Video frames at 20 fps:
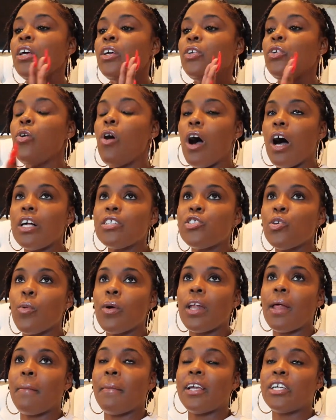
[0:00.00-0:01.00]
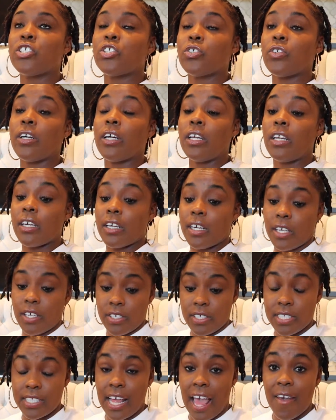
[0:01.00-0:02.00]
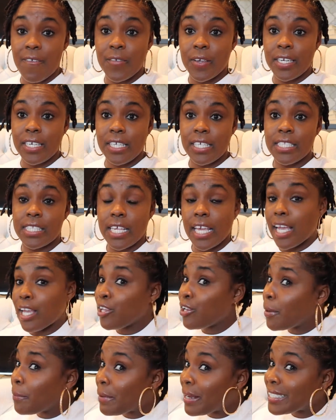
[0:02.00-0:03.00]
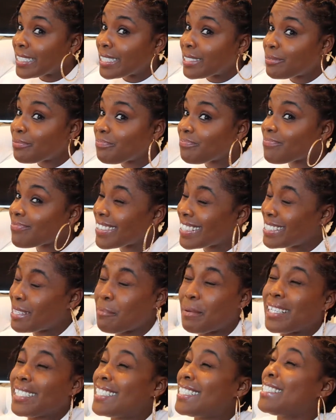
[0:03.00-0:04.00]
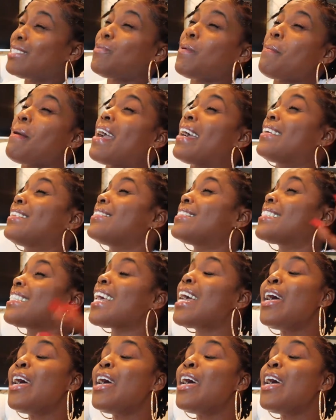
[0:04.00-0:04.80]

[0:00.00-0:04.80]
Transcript: You also want to make sure and look at your staffing needs and your budget, because the budget is what matters.